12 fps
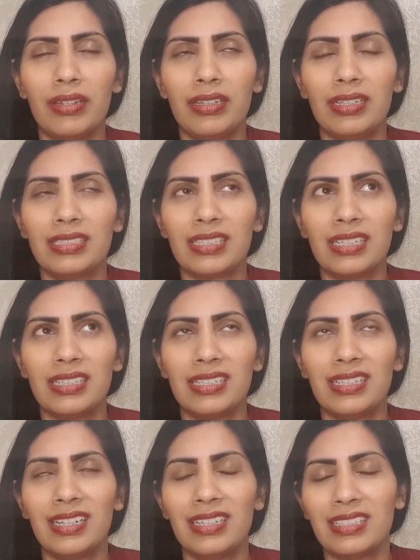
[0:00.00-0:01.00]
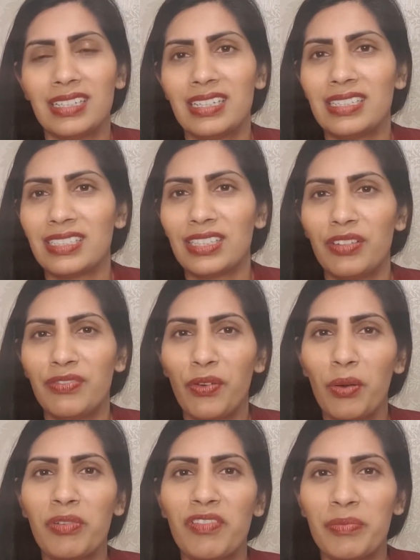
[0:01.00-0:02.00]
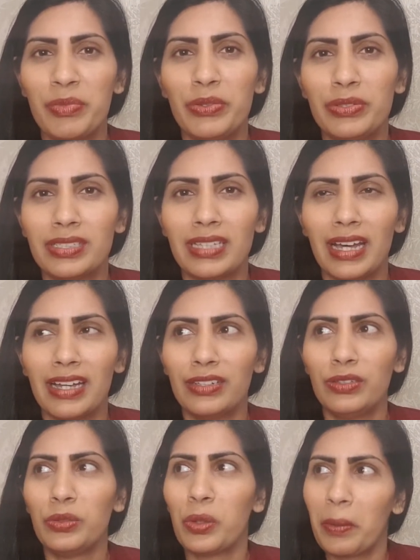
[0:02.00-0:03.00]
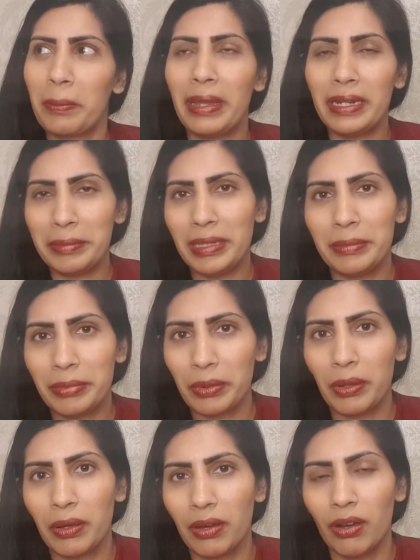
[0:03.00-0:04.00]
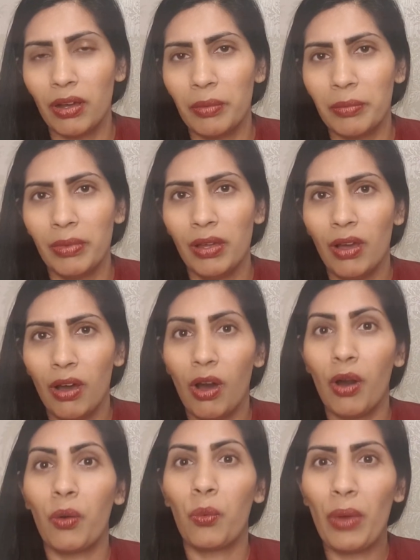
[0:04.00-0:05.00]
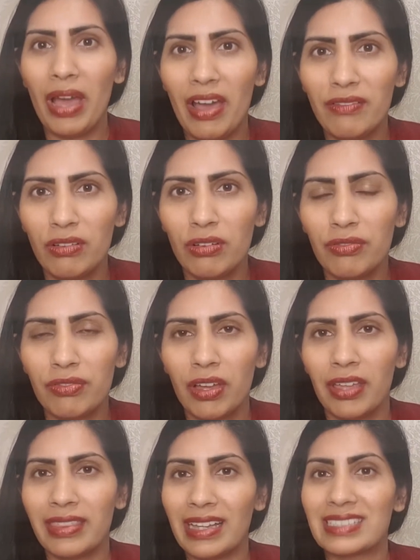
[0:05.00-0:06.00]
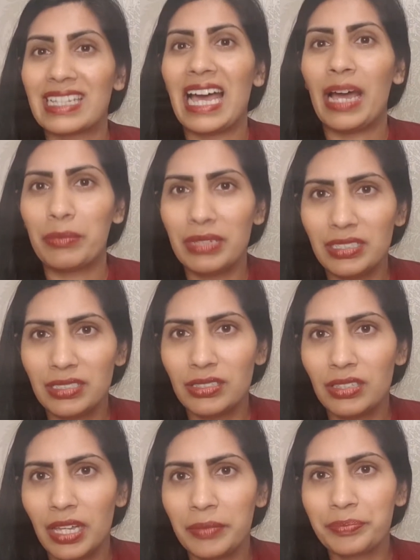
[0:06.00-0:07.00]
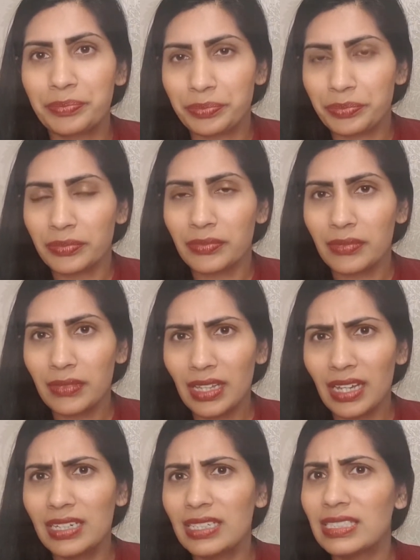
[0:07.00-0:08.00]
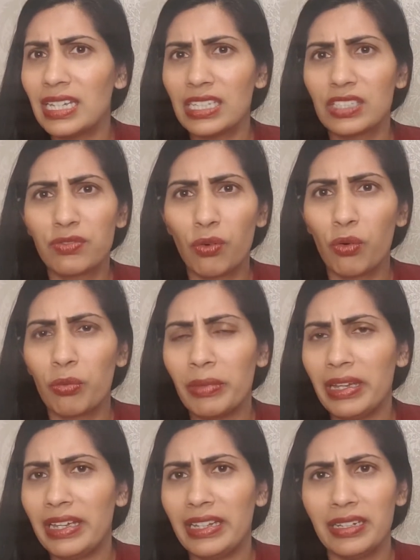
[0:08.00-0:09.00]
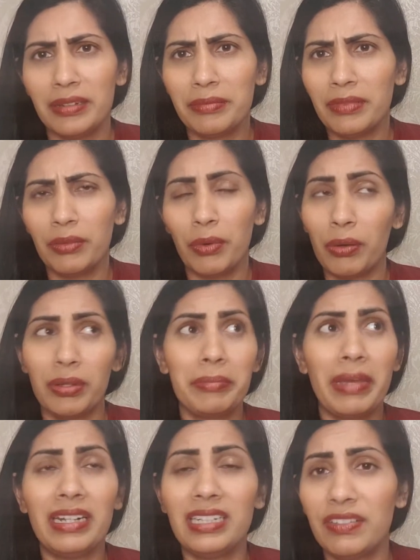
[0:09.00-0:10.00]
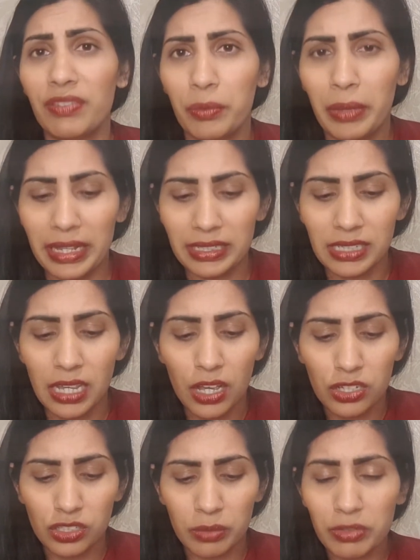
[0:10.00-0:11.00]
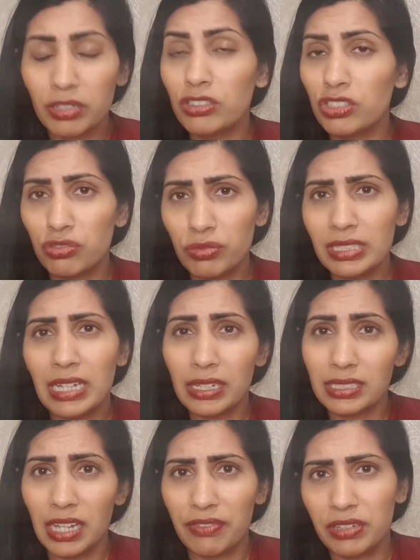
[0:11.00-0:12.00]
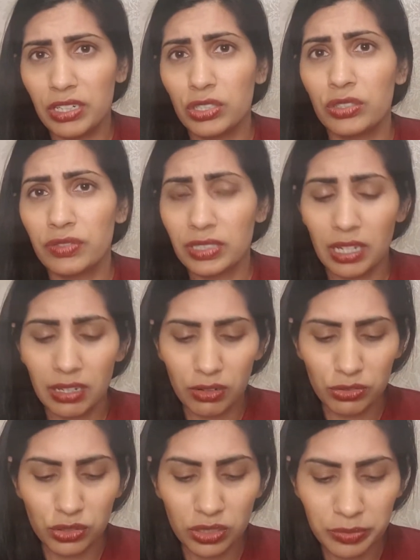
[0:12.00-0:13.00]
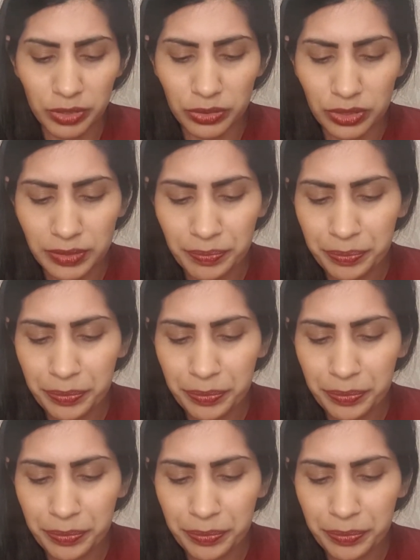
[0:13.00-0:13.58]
it's the form of abuse that not many people are aware of that's happening to them, and it takes form in many different ways. So I'm going to just read out a definition of psychological abuse.